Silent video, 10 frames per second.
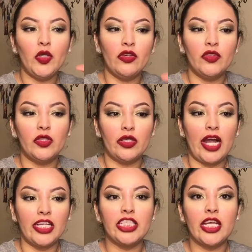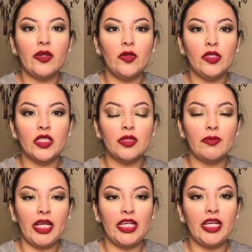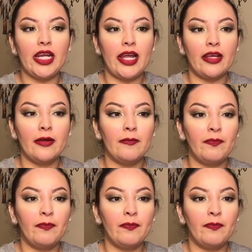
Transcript: of the eyeshadow it's mainly like